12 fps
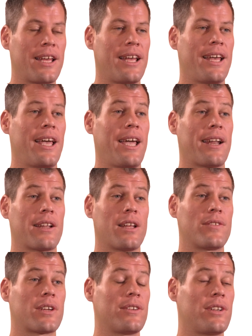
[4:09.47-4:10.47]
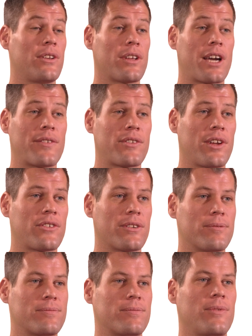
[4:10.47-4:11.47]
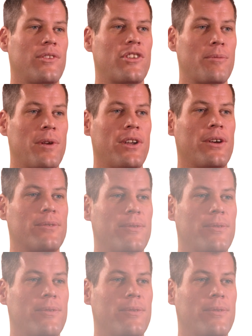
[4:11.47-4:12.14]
and I'd love to continue the conversation. Send me a note.